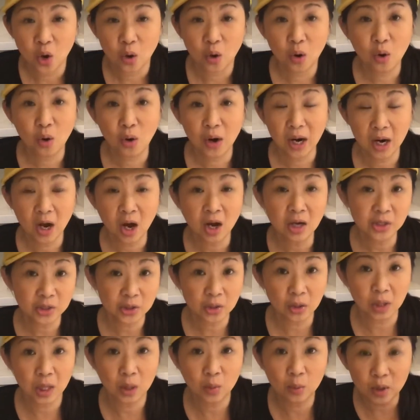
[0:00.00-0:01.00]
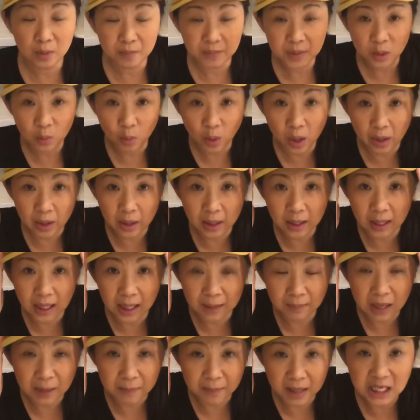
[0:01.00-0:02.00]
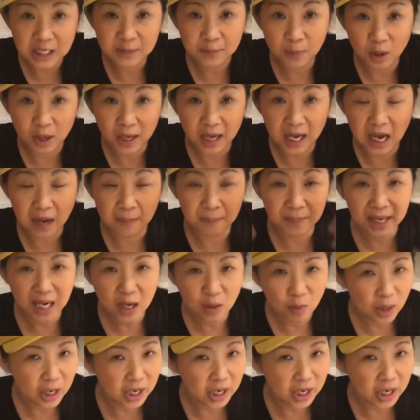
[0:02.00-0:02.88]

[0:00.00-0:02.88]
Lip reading: Or, and also I wouldn't be wearing like my baseball cap, but I